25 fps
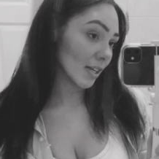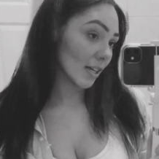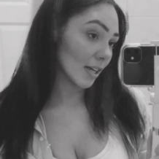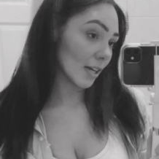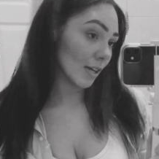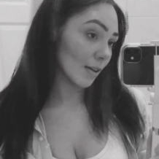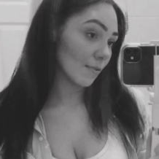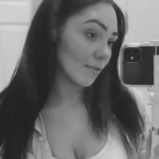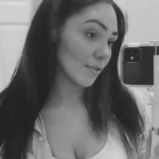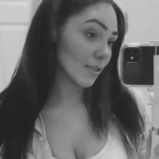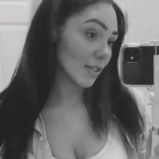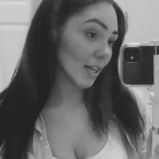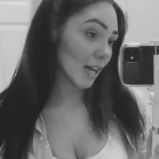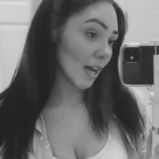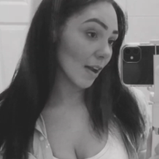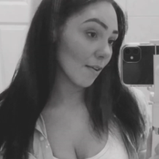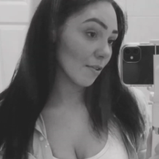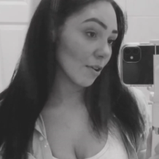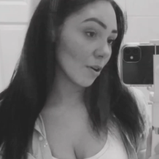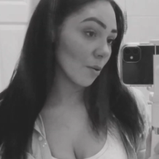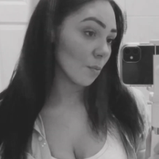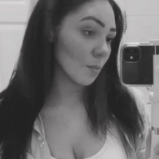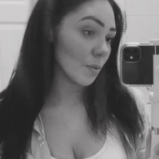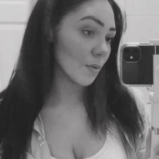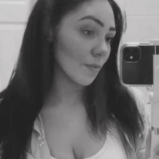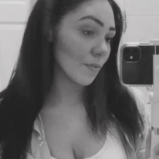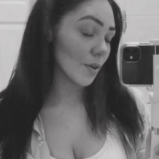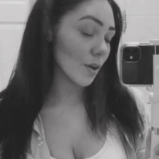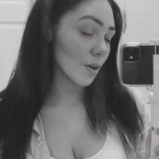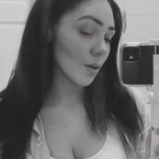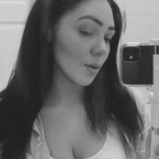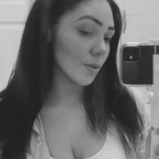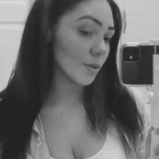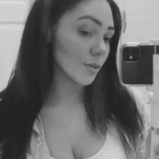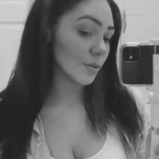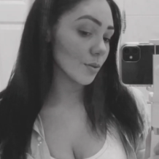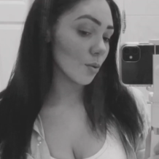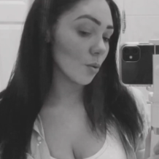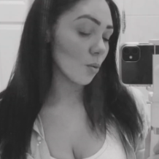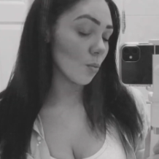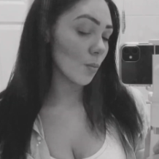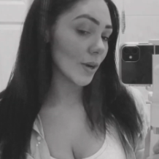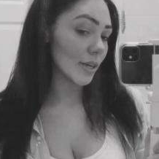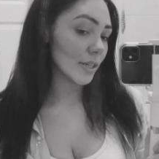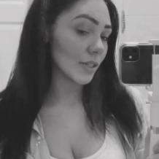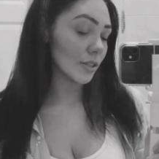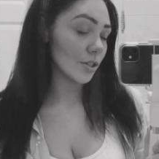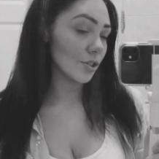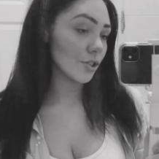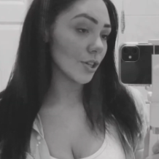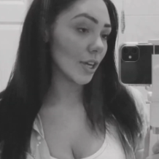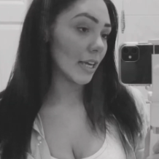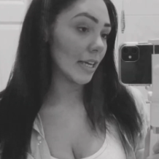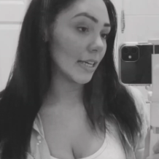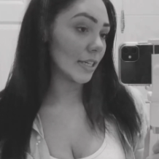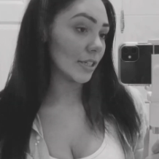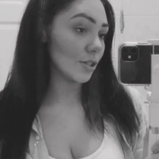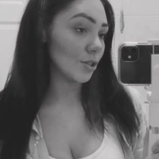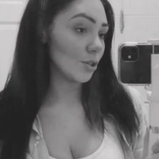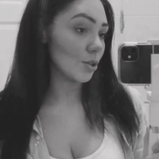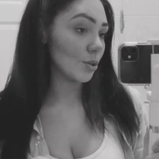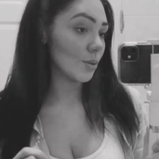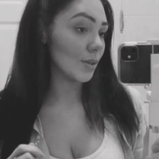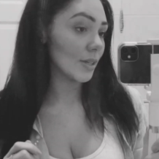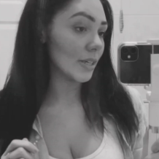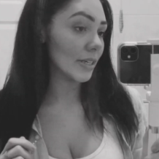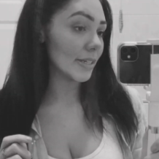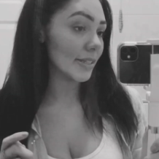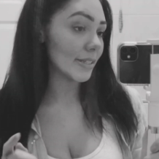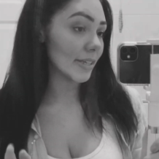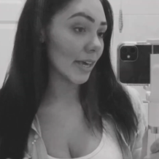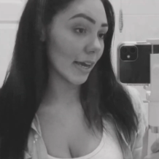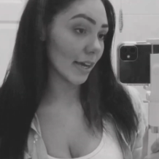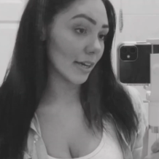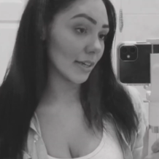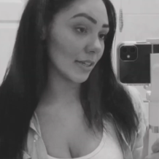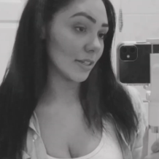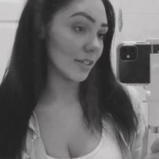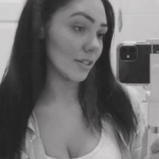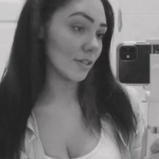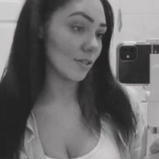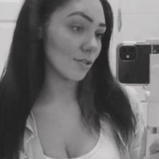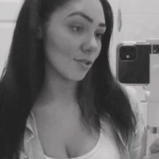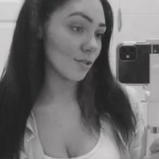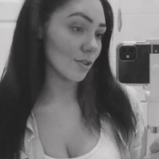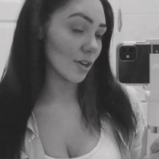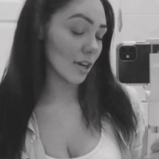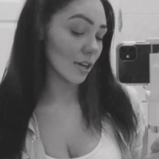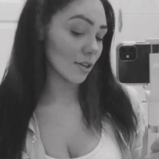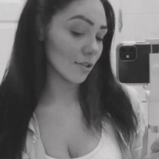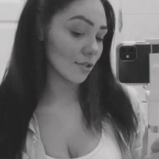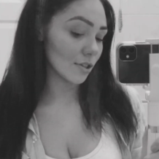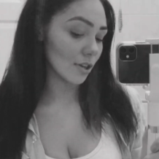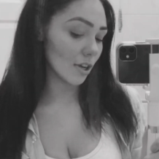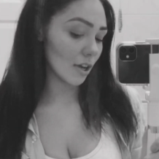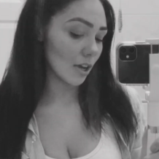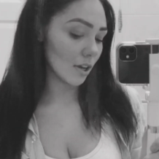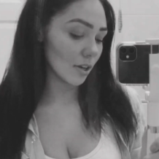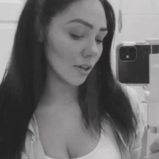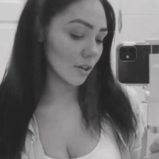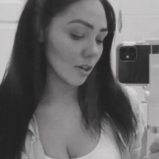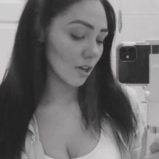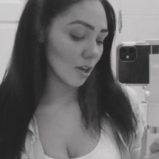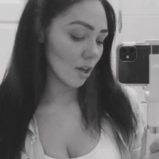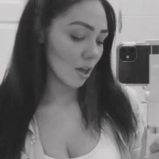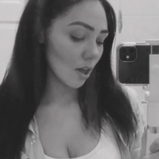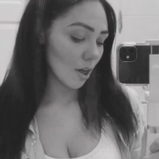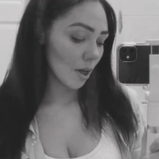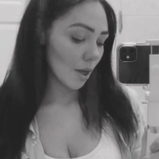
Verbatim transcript: if to carry on with those or when to change to the second injection.